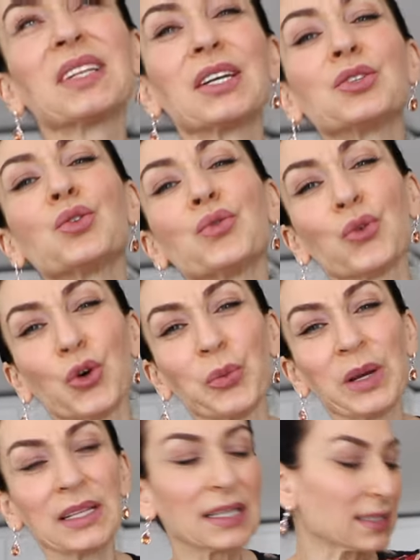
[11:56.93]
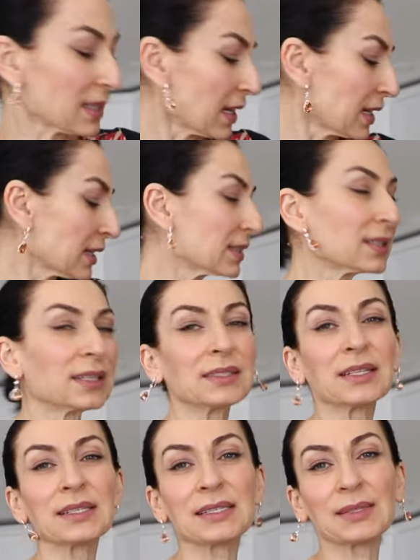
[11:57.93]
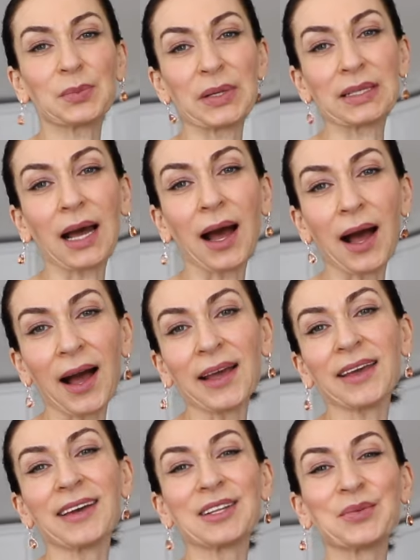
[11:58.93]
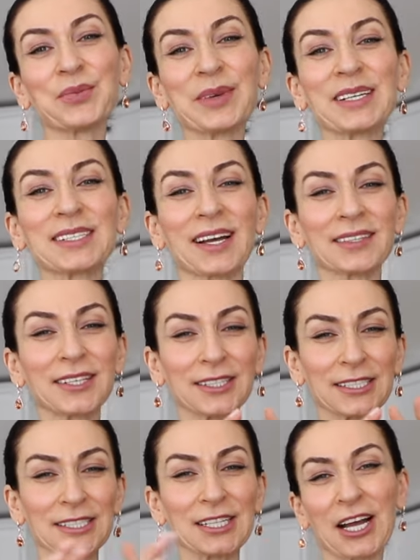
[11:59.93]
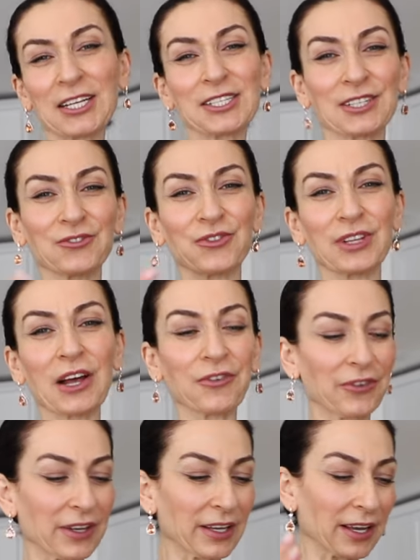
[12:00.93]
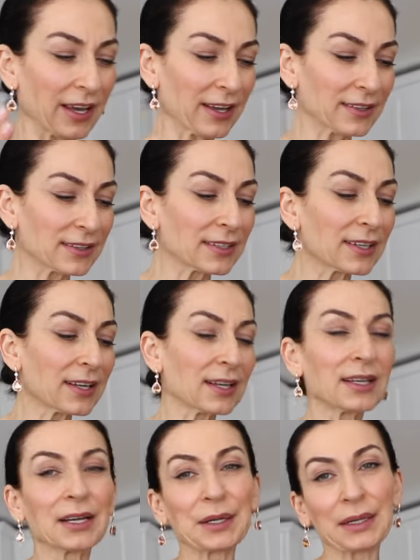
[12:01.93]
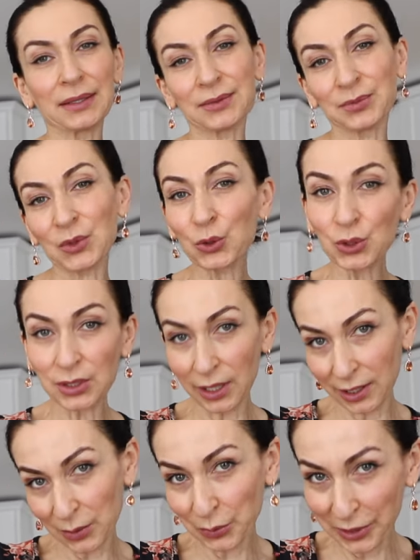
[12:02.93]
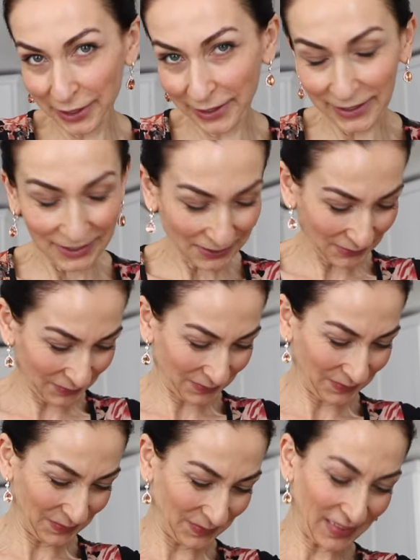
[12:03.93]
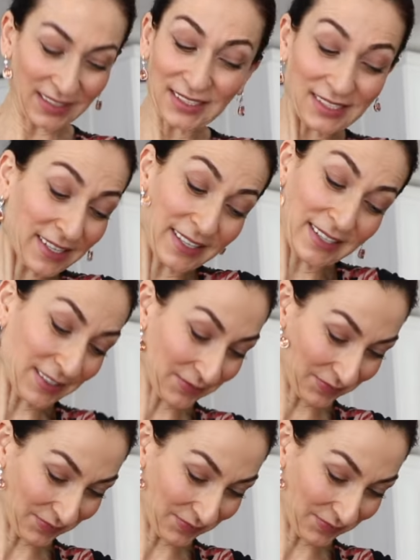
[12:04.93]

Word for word: 3 to 4 minutes. Turn the speed high and mix until it's nice and fluffy and looks like a meringue, and it's ready.